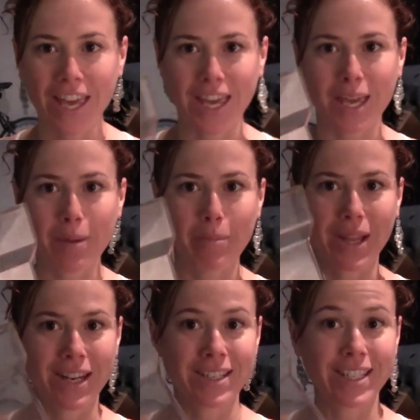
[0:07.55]
a
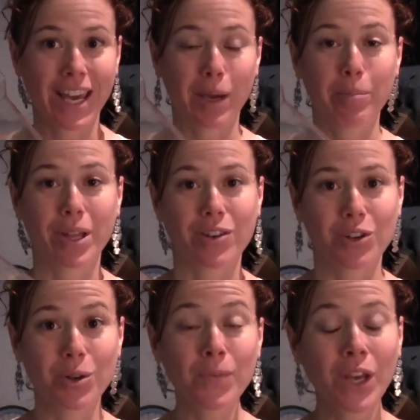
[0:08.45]
BlendTech
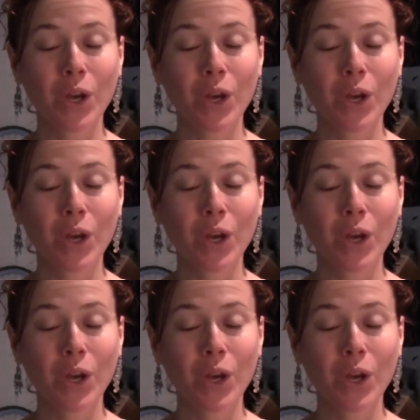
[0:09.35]
blender,